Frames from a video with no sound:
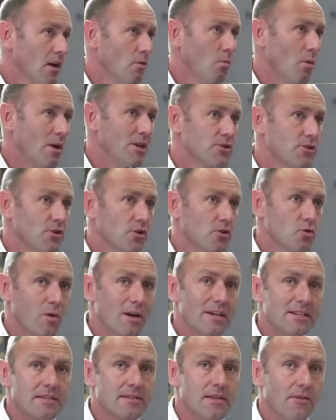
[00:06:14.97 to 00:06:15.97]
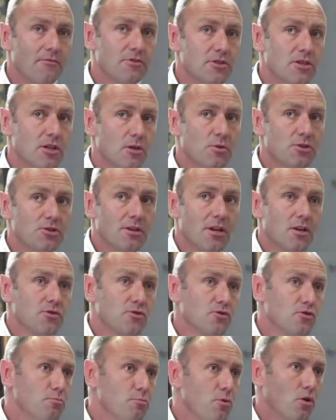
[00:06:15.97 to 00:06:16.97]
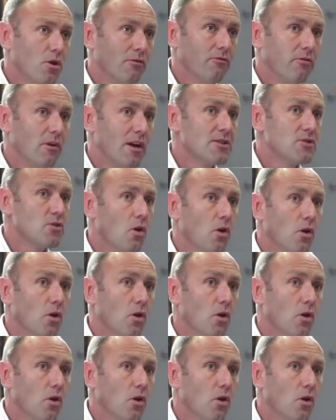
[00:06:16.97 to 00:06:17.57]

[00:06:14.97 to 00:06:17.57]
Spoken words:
winter 2017, which allows you to book our flights